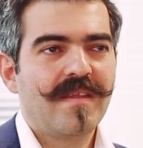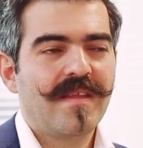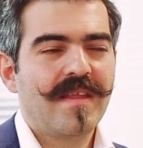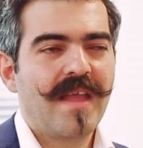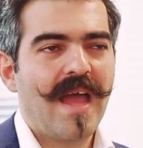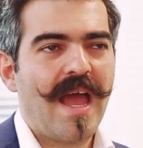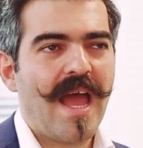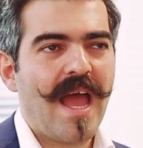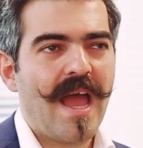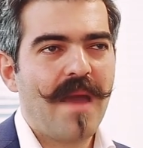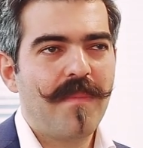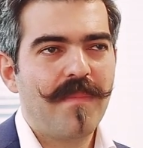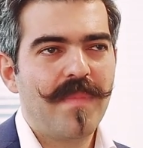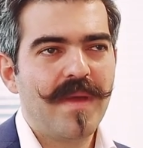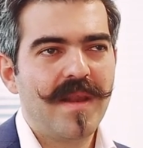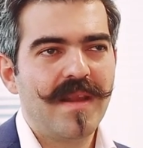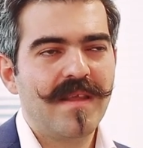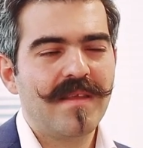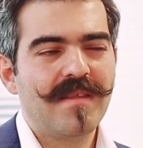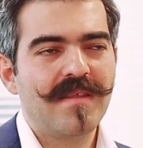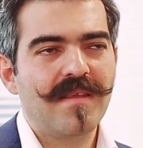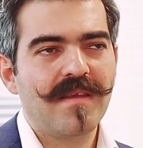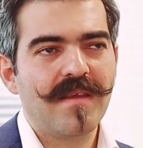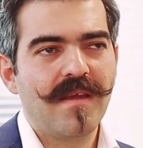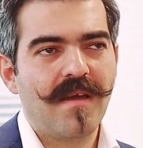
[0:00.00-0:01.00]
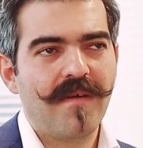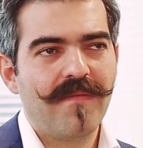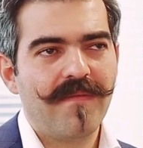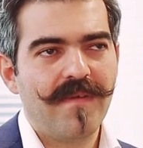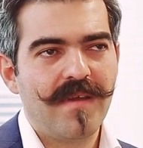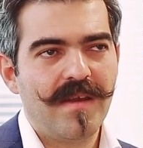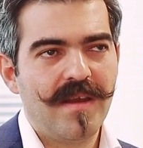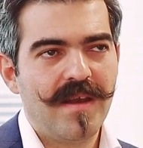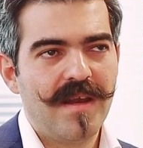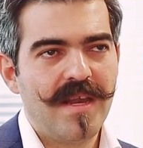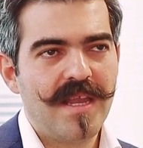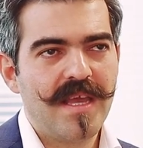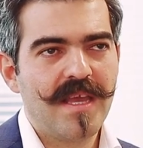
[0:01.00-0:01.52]
The ability of a
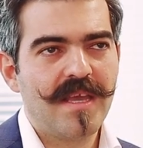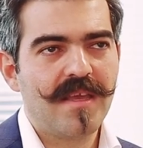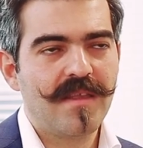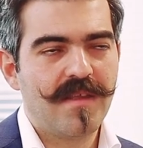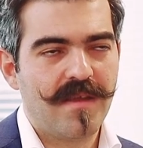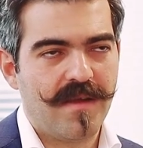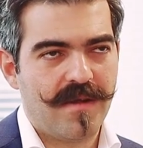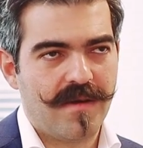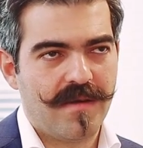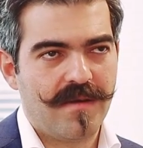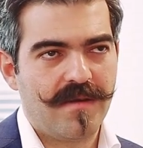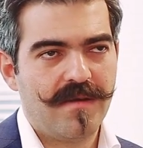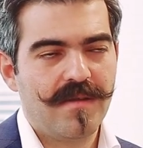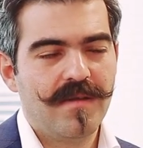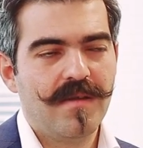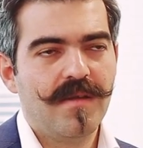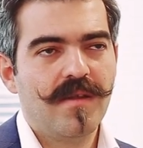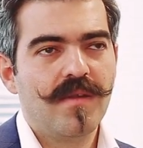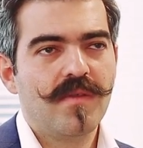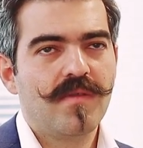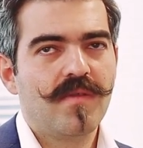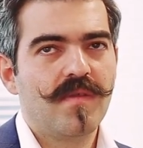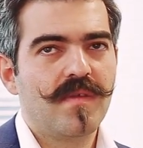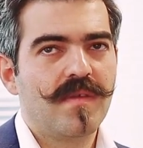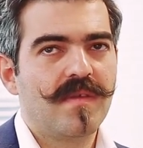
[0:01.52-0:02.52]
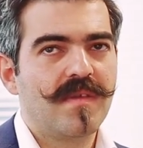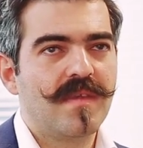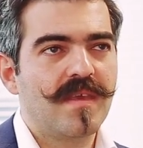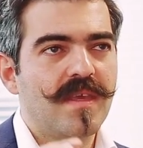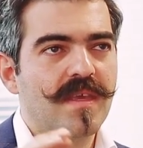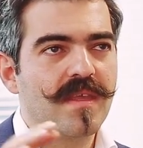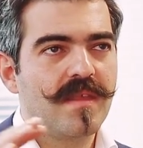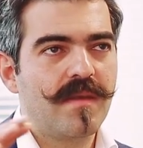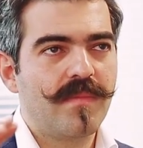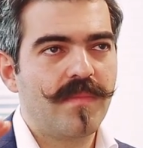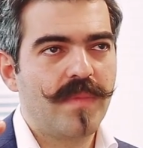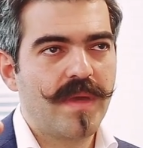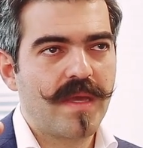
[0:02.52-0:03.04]
leader to
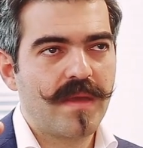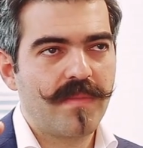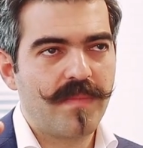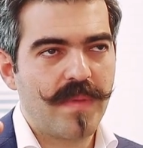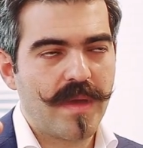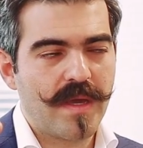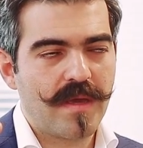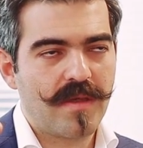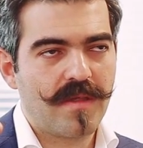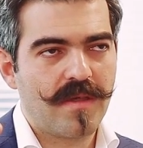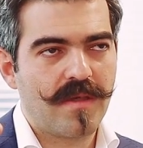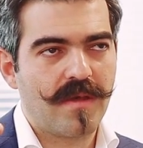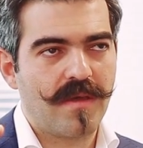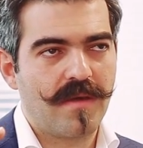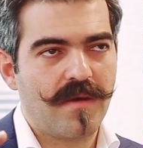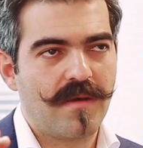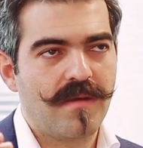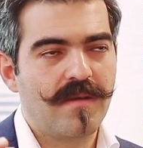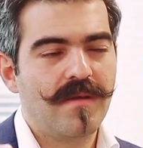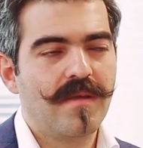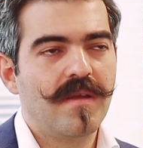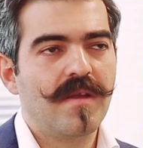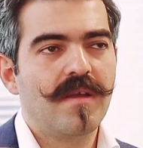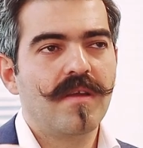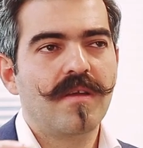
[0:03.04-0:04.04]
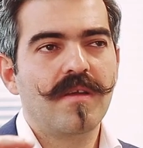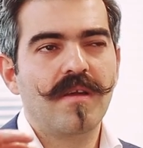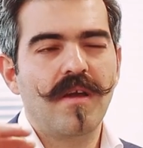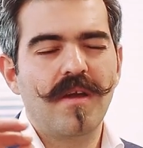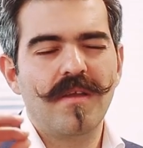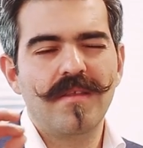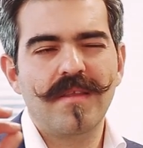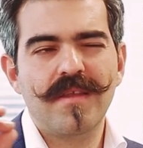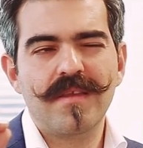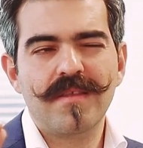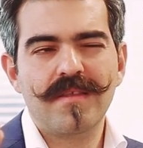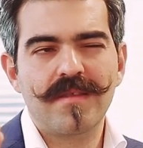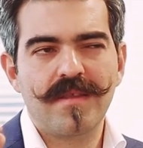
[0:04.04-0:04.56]
see the big picture,
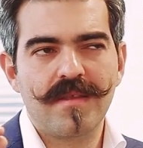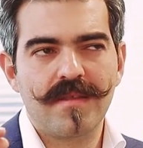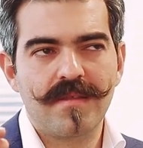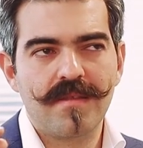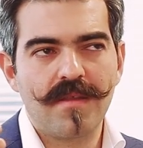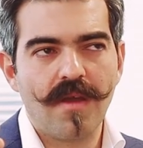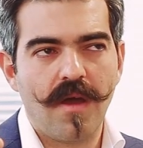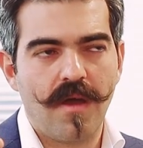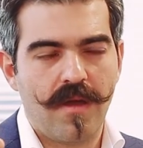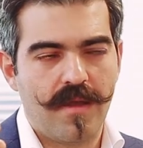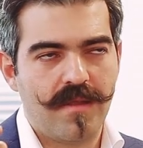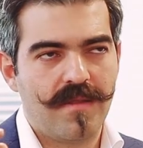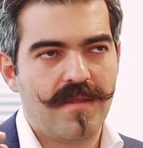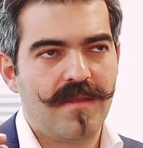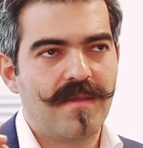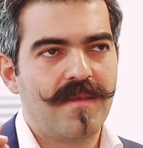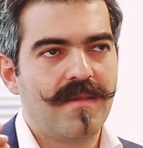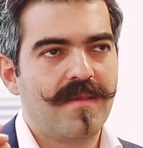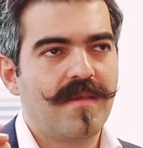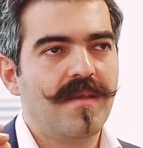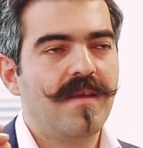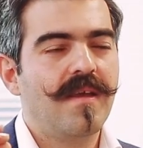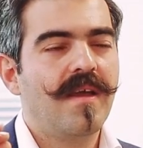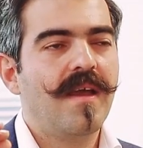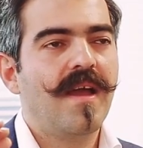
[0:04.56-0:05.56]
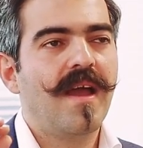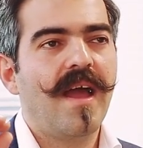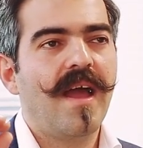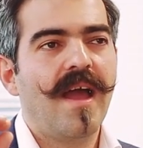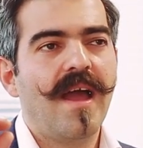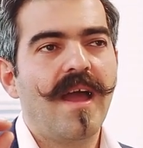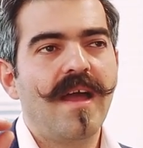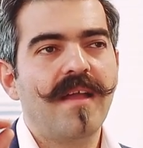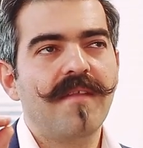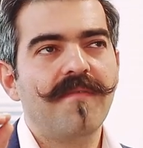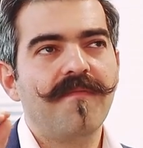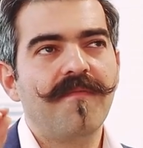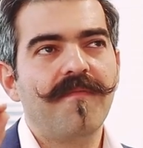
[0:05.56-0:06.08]
connect the dots,
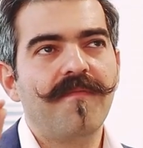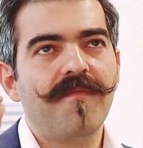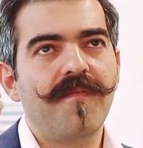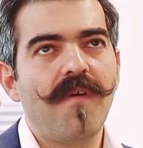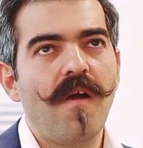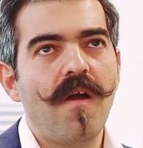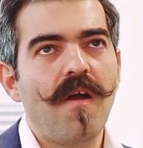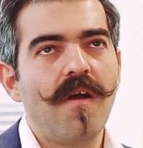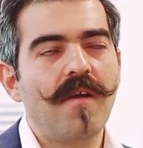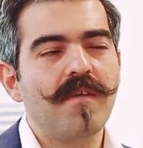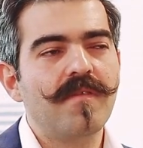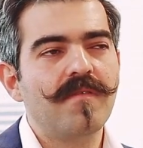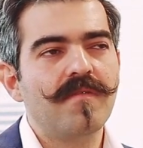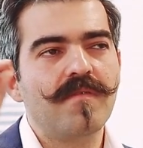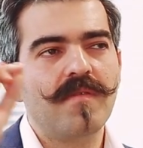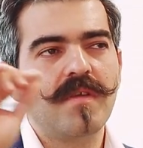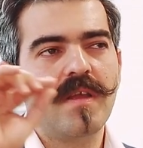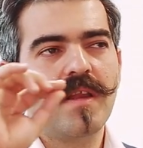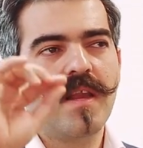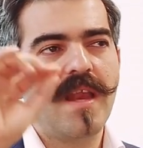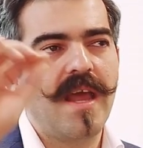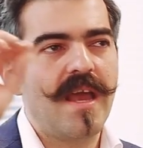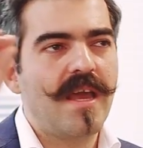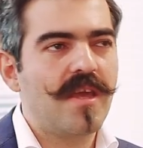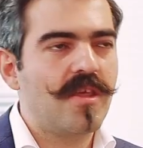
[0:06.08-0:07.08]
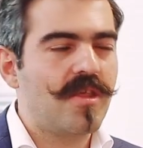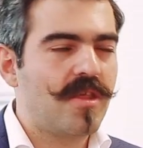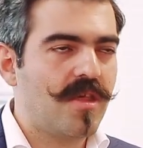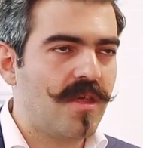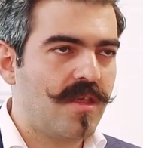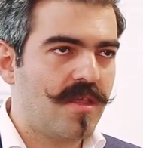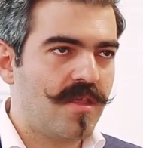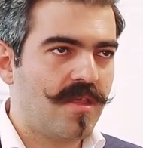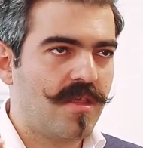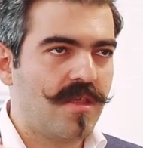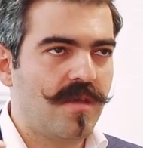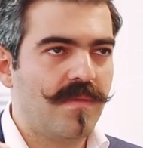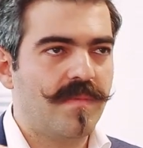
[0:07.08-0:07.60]
and find
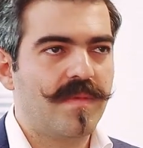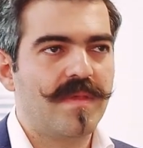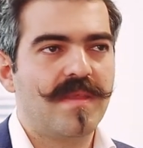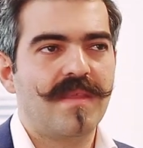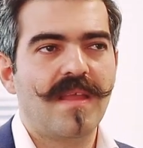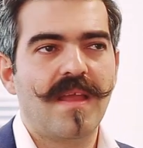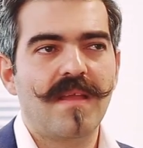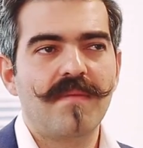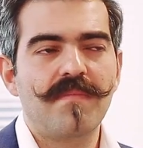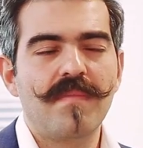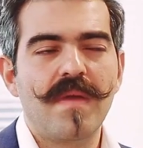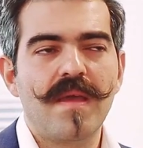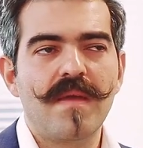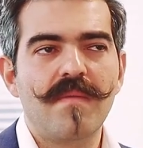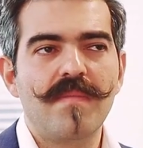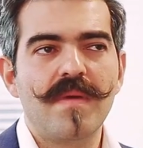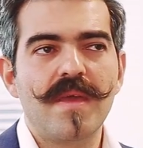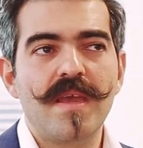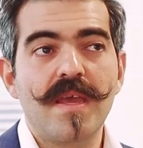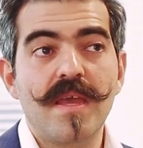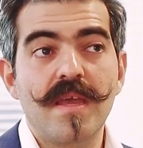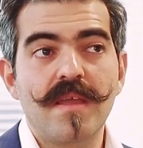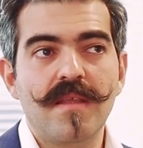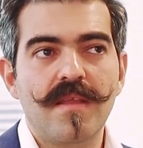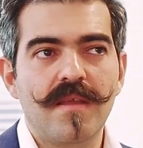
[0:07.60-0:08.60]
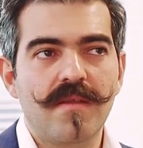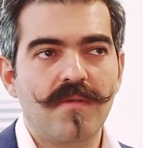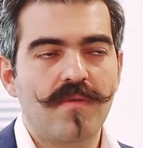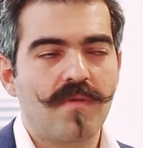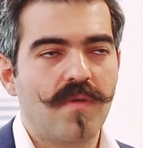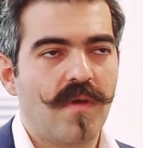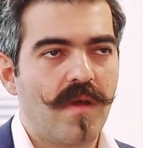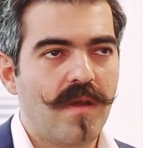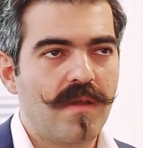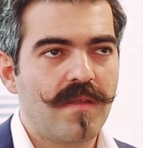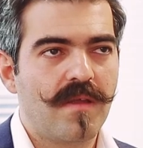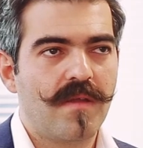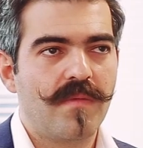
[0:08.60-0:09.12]
relationships that may be hidden
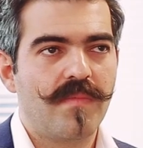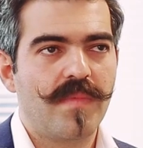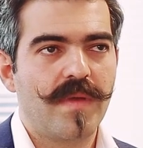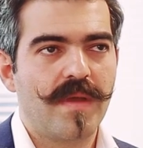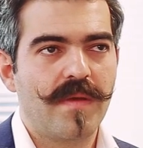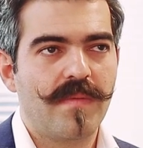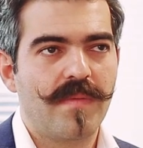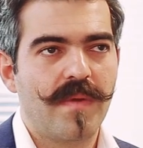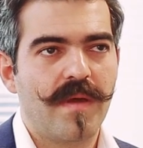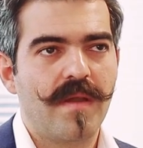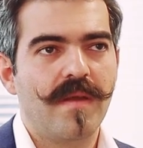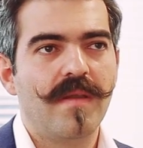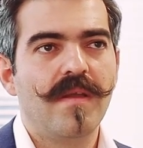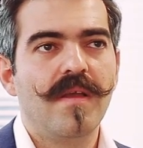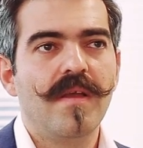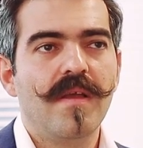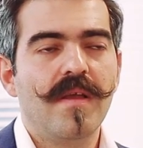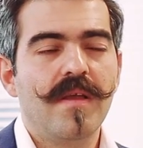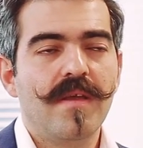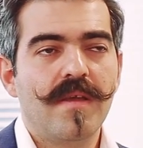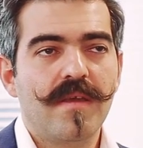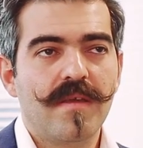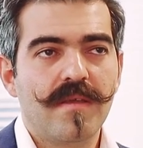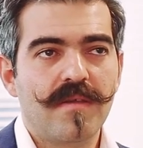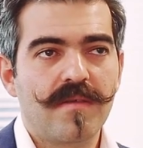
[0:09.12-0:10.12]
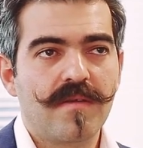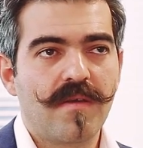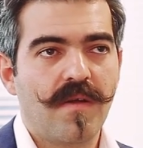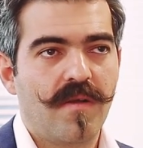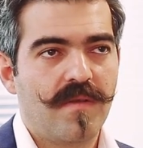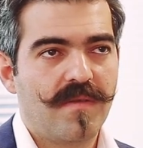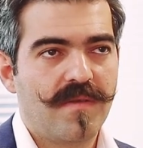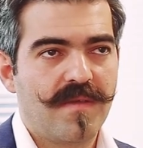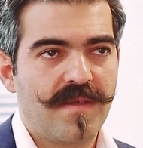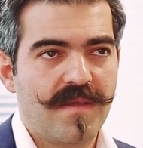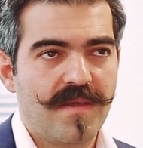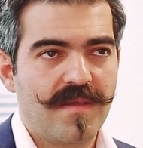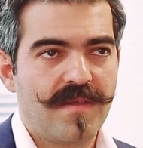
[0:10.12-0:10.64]
to other people is
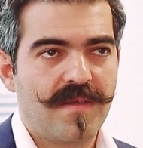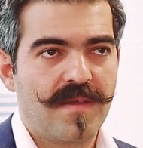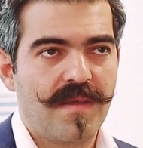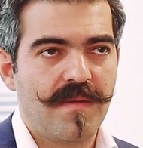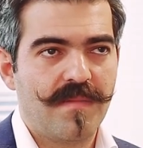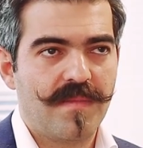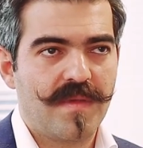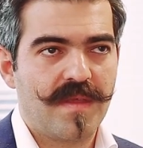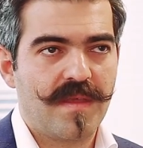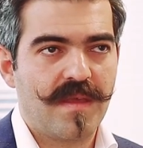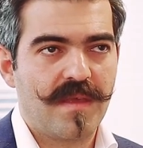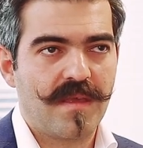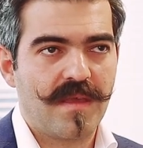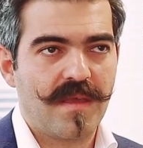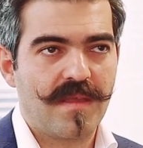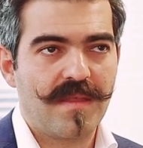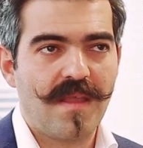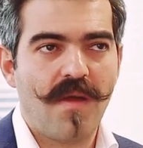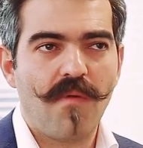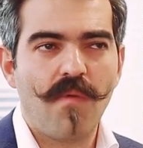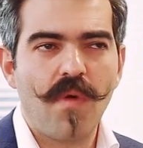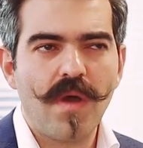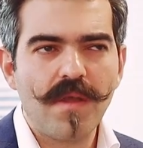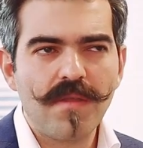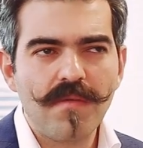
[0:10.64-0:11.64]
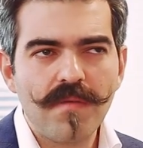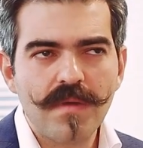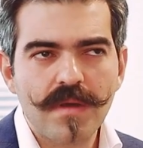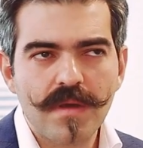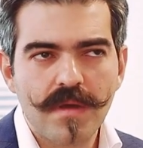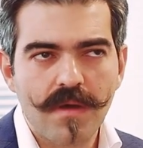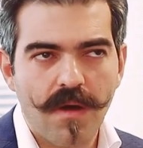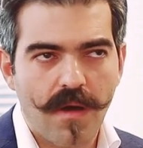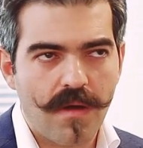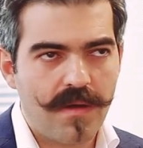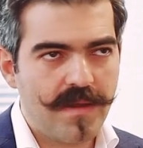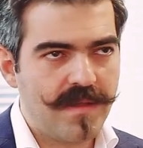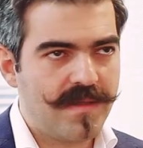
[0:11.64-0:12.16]
called systems thinking. Now, why do we
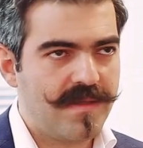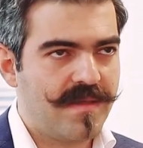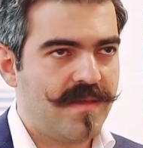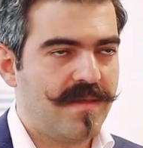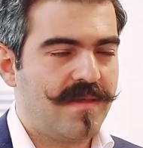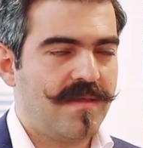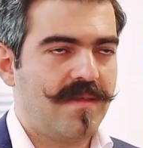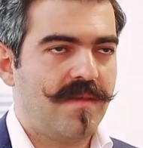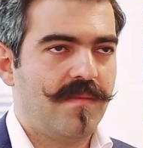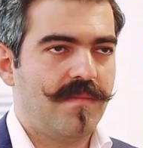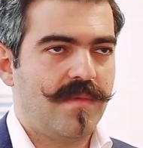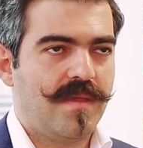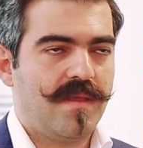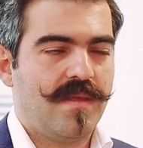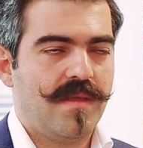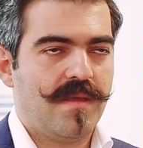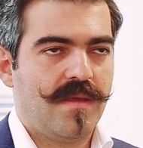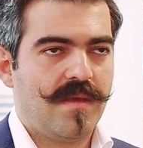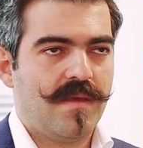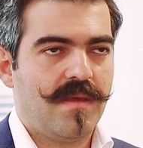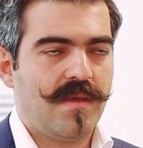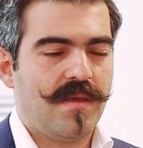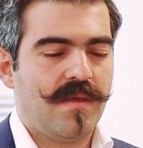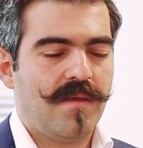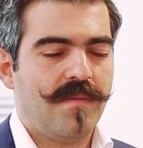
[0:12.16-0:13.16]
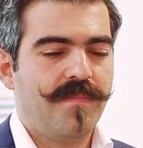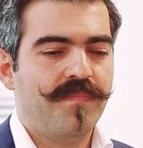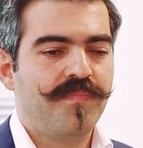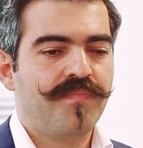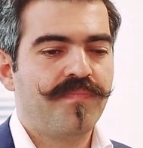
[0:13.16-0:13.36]
call it systems thinking?